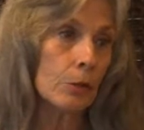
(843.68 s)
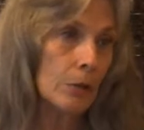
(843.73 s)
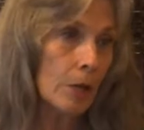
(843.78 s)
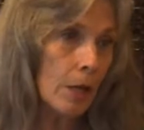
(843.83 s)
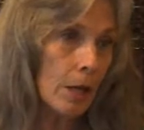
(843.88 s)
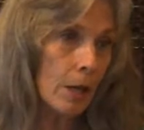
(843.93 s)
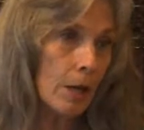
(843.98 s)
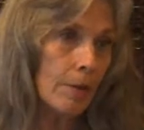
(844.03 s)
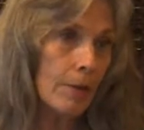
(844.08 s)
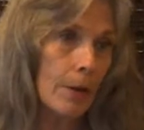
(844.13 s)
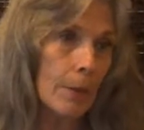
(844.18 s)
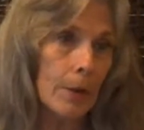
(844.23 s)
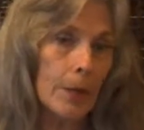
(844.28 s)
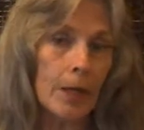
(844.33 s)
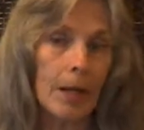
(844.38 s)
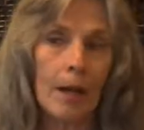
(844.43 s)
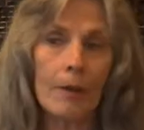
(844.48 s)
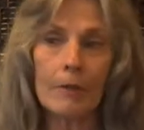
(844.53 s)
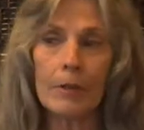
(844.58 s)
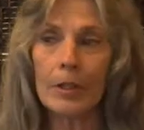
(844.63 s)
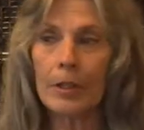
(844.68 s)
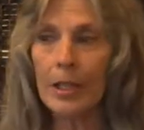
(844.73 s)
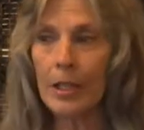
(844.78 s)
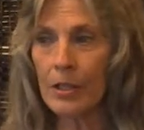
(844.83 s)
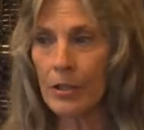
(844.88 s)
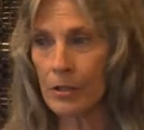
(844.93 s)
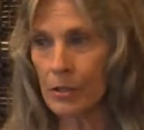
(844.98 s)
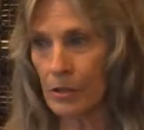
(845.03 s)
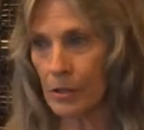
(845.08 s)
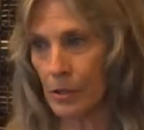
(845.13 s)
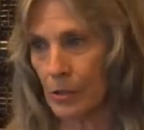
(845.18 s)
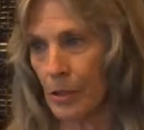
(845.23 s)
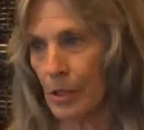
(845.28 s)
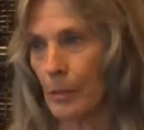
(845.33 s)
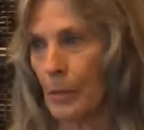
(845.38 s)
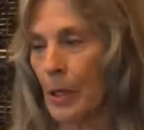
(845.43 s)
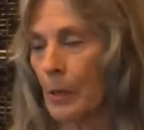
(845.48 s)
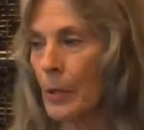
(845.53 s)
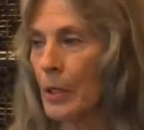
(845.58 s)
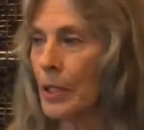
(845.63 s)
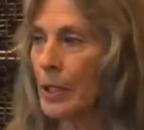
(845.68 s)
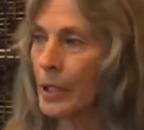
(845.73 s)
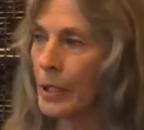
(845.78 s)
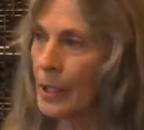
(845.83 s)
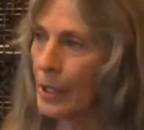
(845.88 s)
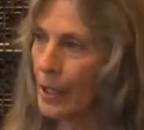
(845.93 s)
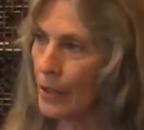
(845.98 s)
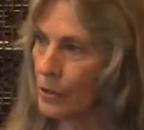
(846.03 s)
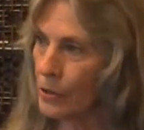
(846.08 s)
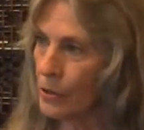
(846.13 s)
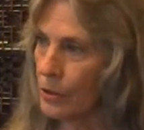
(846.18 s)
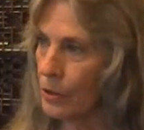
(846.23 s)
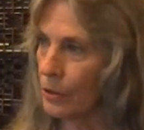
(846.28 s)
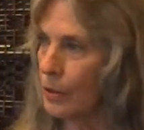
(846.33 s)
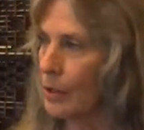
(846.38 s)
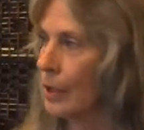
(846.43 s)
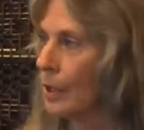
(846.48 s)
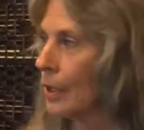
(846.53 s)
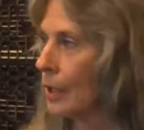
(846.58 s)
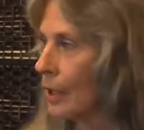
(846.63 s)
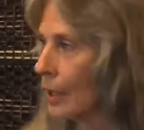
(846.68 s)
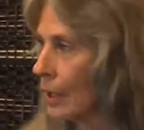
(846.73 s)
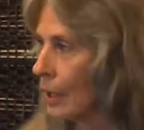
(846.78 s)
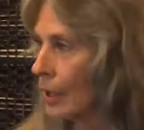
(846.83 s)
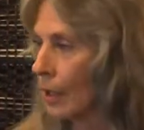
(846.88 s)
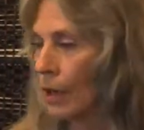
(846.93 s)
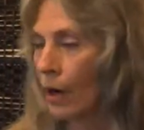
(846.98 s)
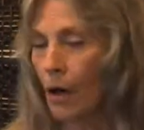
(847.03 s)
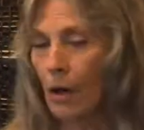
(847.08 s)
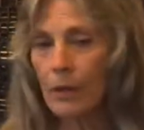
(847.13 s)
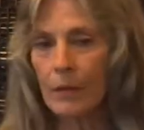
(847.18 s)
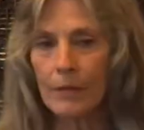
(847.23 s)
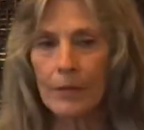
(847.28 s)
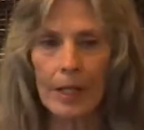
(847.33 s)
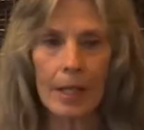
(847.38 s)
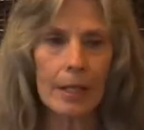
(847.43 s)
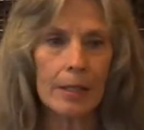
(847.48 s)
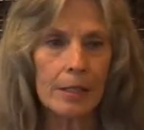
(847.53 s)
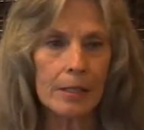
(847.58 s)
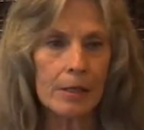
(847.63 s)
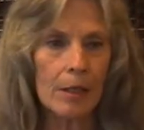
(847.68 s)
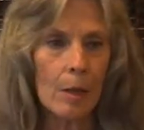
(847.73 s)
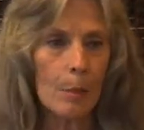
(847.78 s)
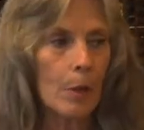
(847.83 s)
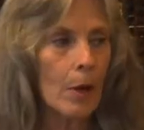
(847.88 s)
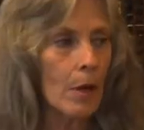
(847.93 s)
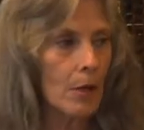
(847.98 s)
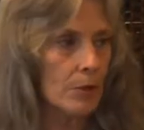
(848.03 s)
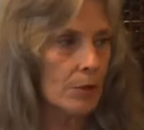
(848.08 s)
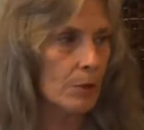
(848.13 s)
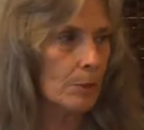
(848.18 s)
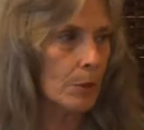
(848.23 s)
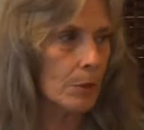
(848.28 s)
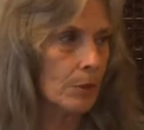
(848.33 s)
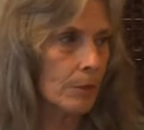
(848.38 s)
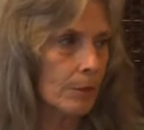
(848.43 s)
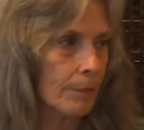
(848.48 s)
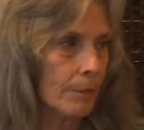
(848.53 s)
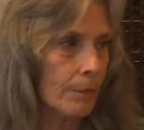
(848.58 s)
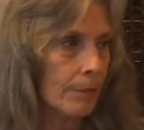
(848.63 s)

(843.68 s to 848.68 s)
love, I want to have relationship, I want connection. All of that, it's not possible.